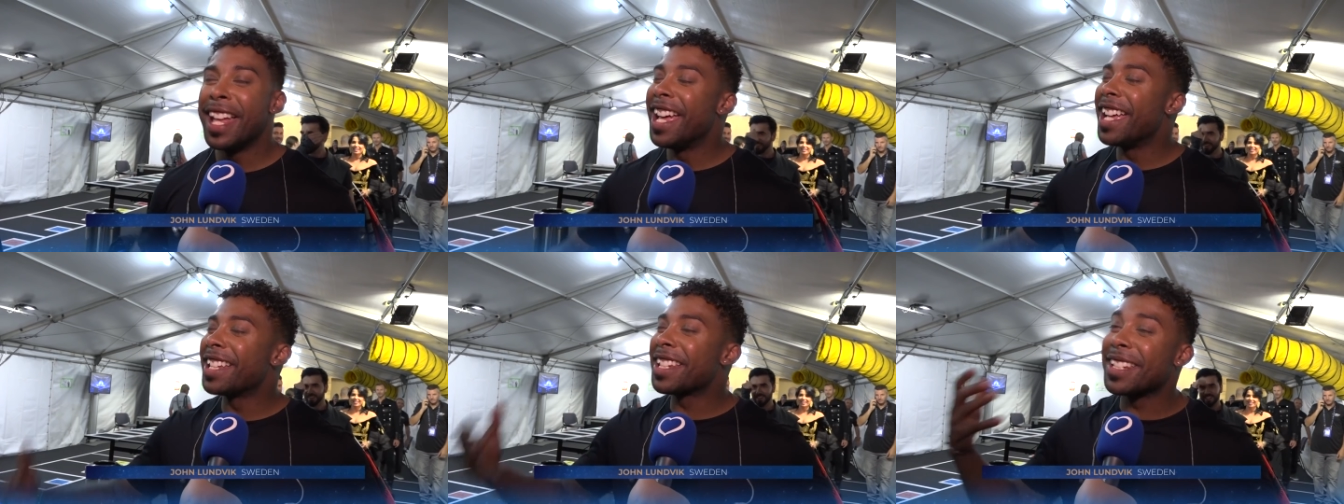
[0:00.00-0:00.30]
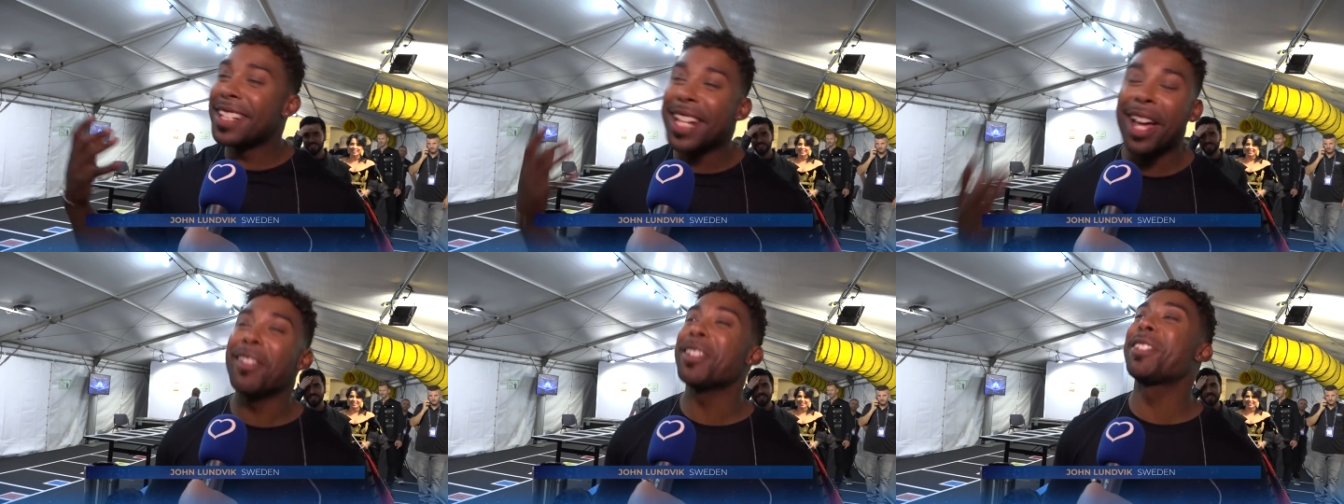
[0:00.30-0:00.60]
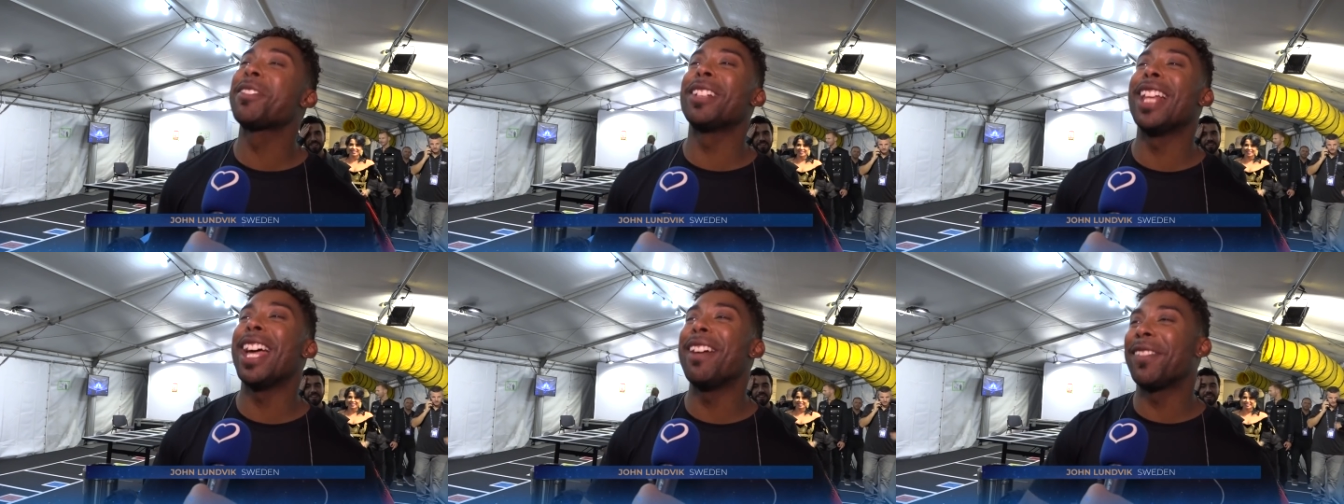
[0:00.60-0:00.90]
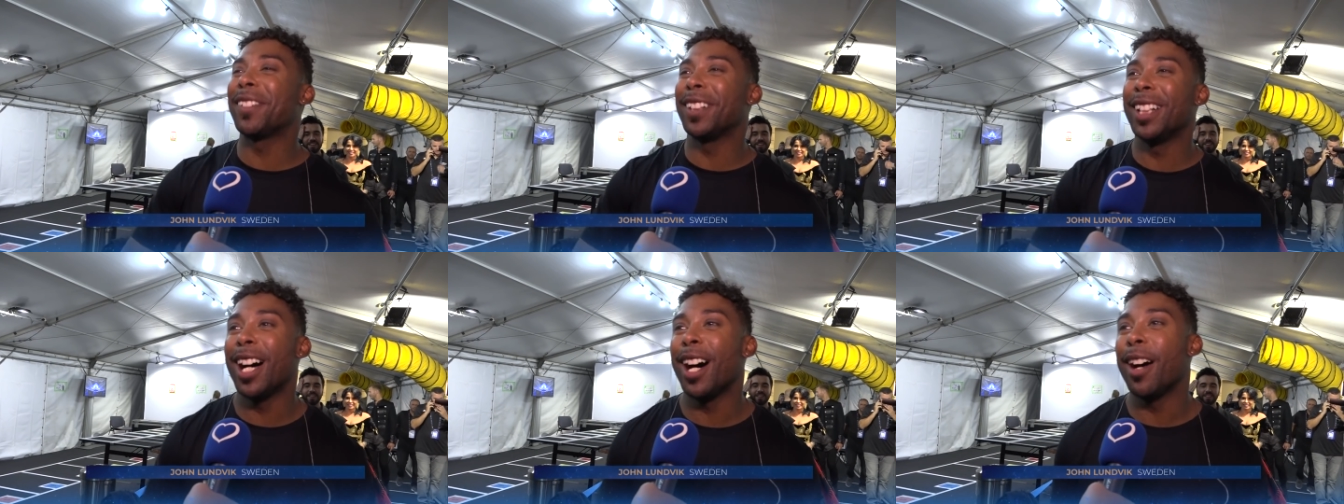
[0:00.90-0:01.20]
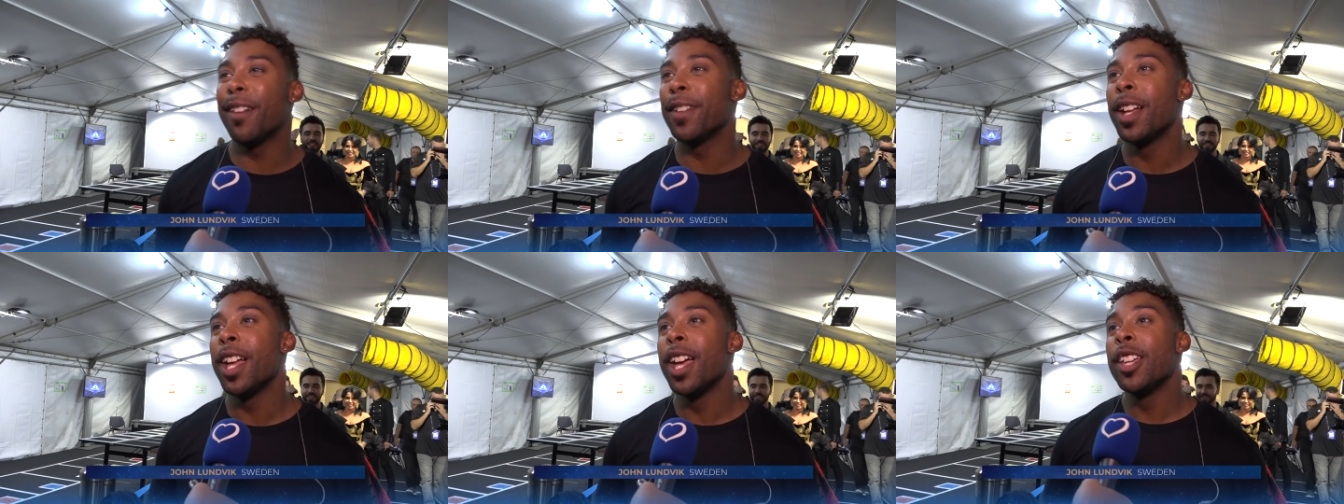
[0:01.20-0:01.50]
It's never too late for
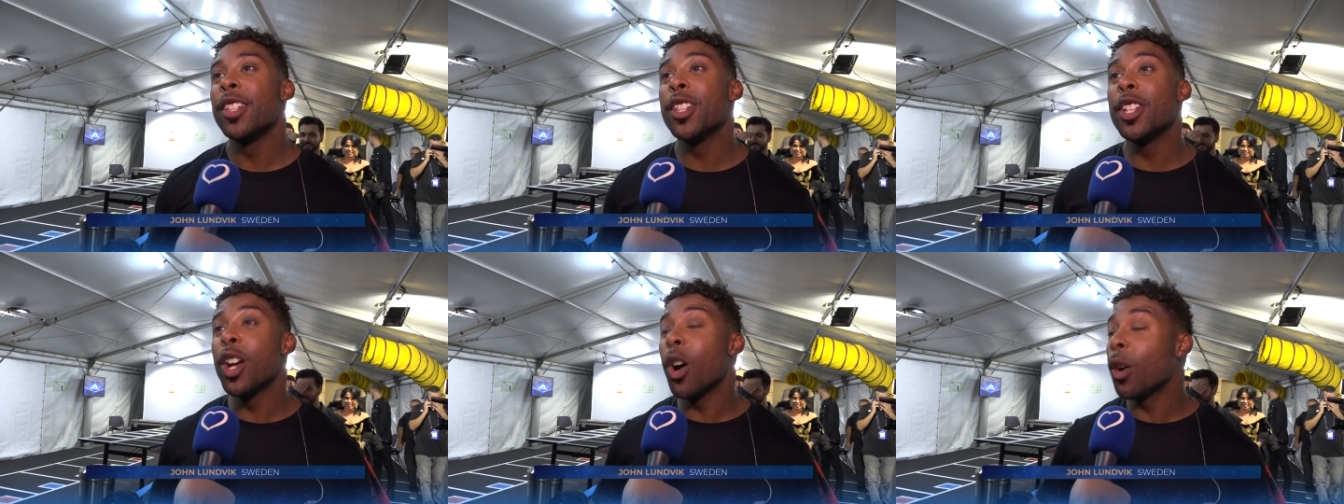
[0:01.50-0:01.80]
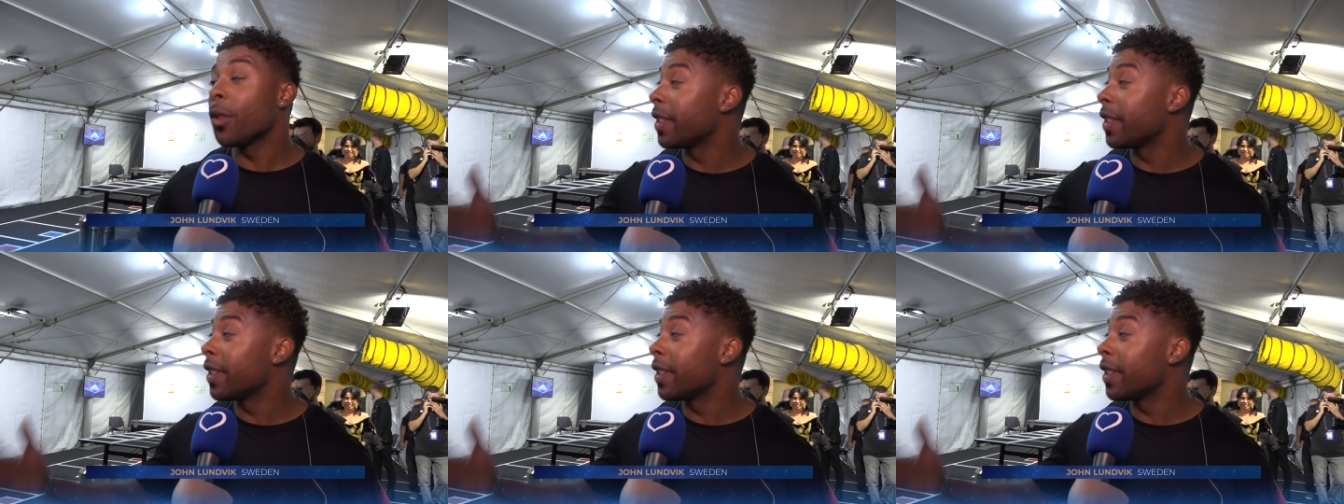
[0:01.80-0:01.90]
love. You know,